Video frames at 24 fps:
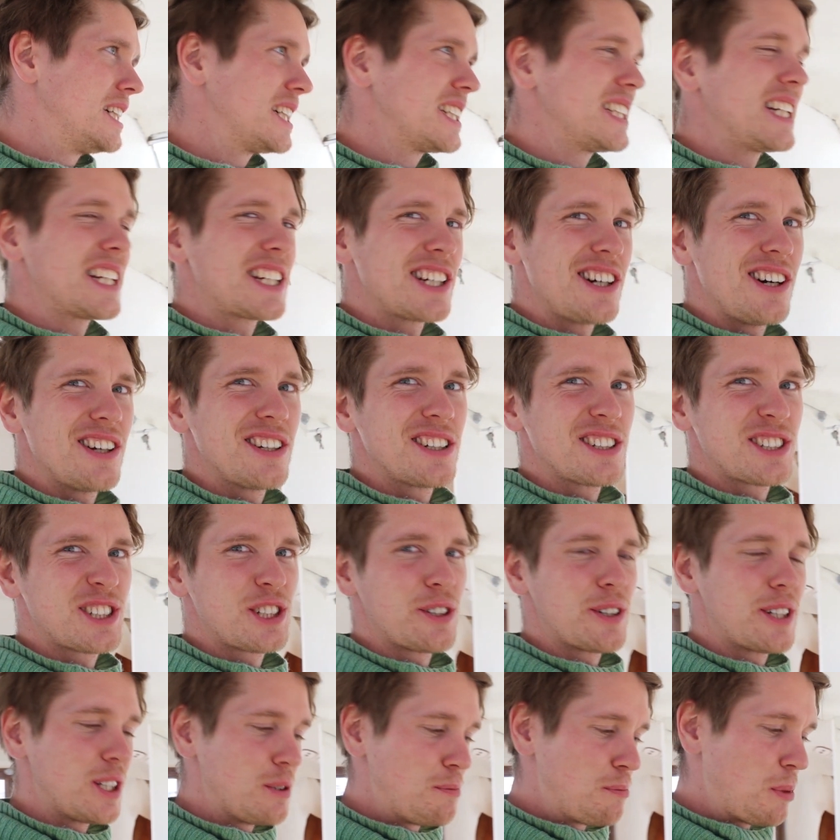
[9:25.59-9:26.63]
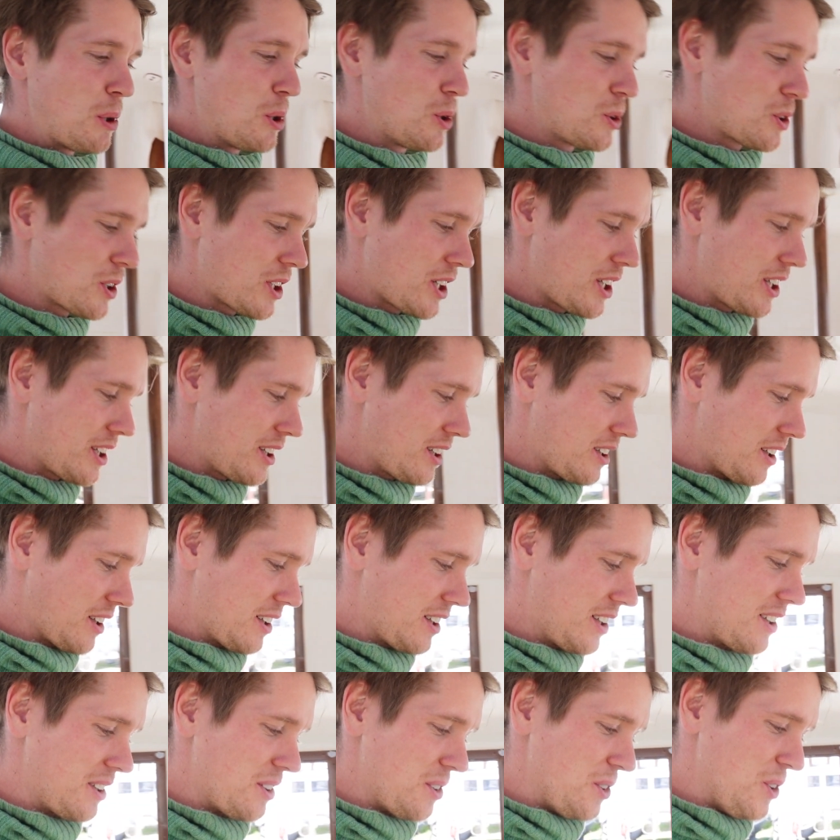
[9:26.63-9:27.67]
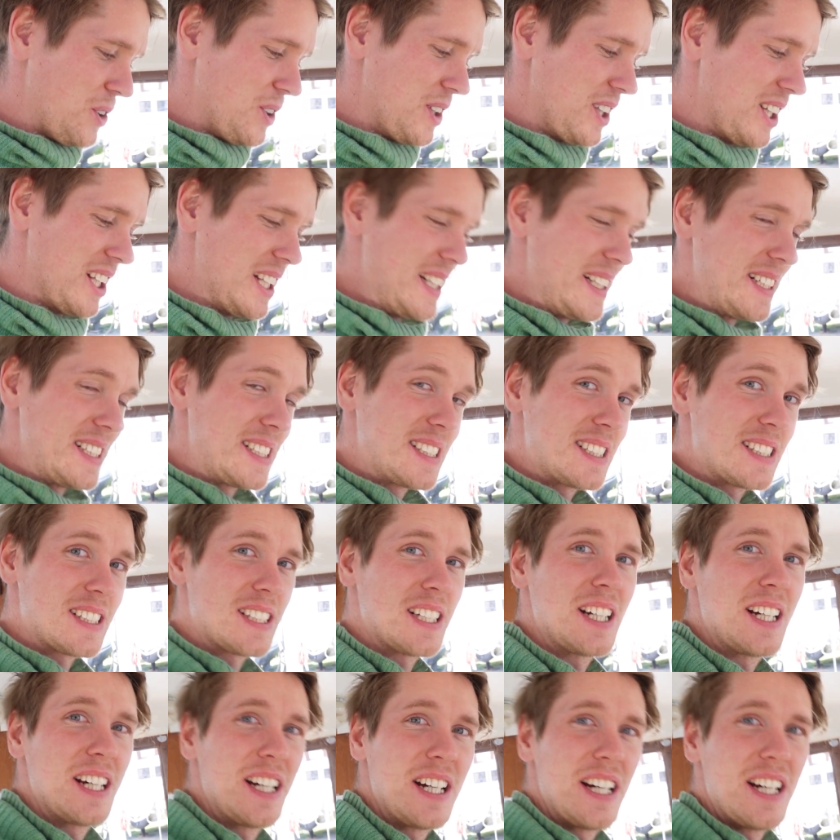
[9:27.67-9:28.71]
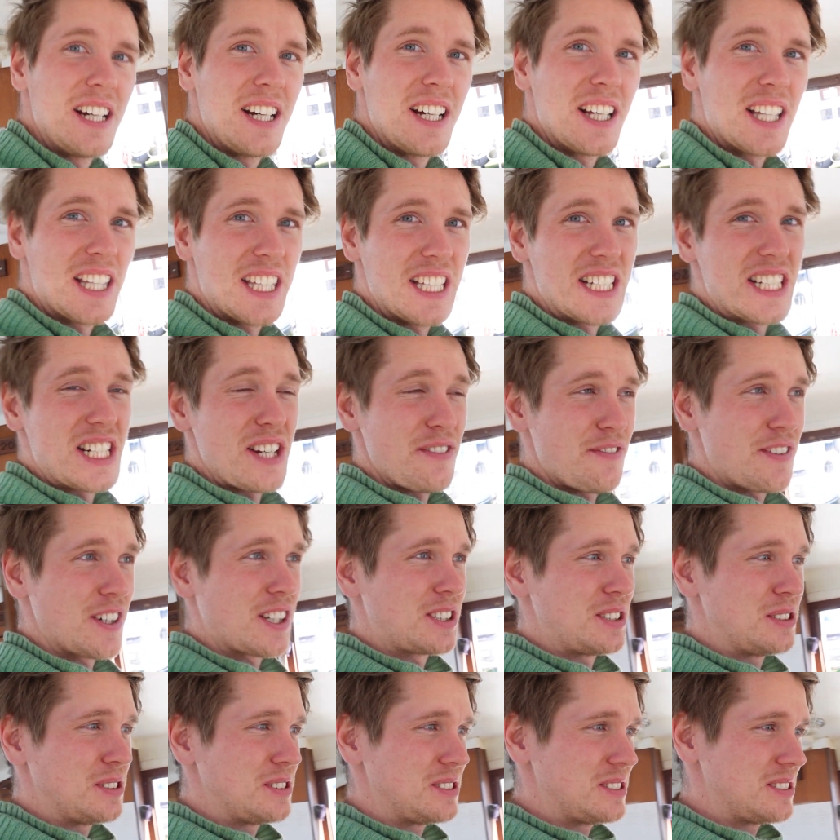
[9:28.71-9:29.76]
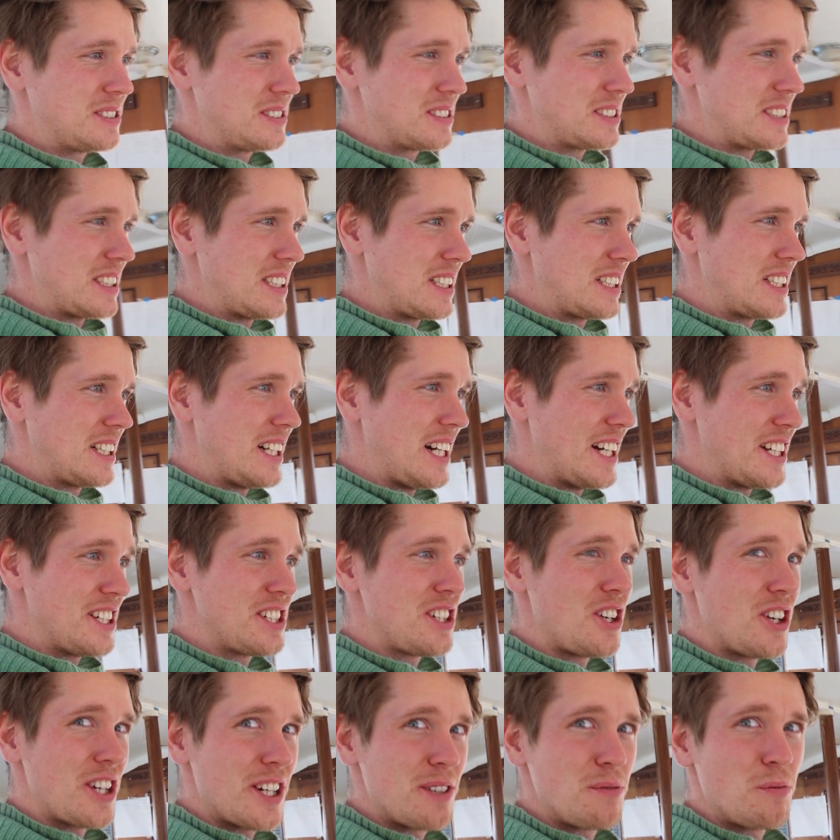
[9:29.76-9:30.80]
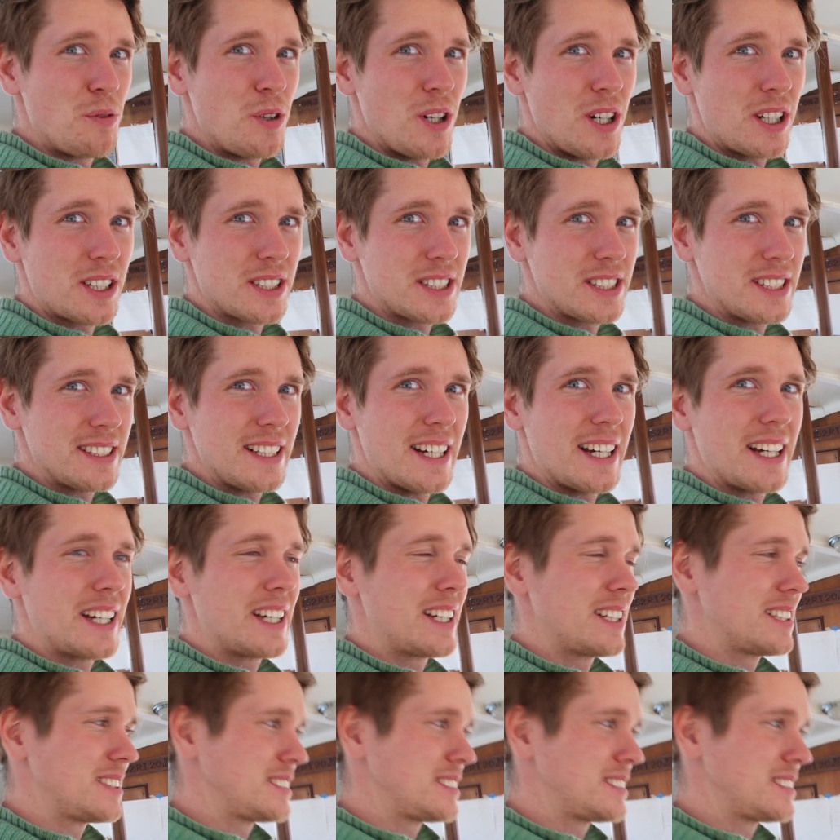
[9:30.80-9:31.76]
Nadiana's doing the bulk, or at least the difficult and annoying work today.